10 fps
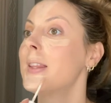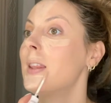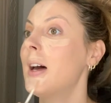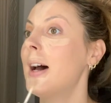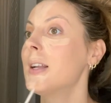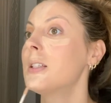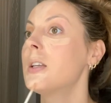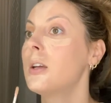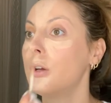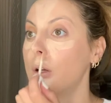
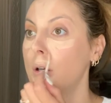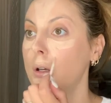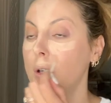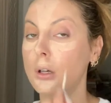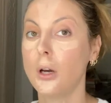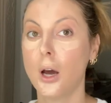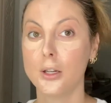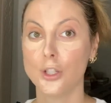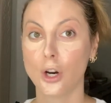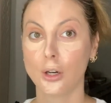that
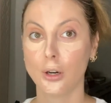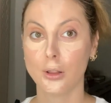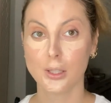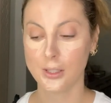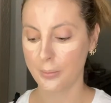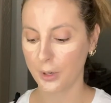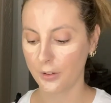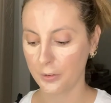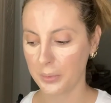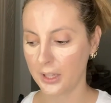got darker this summer
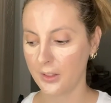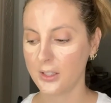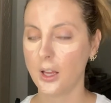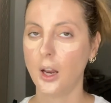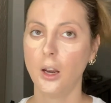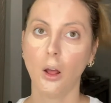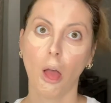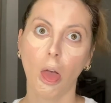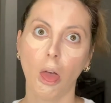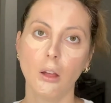from being in the sun.
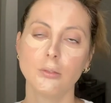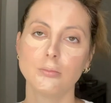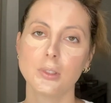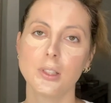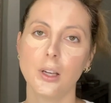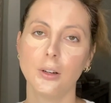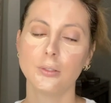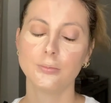So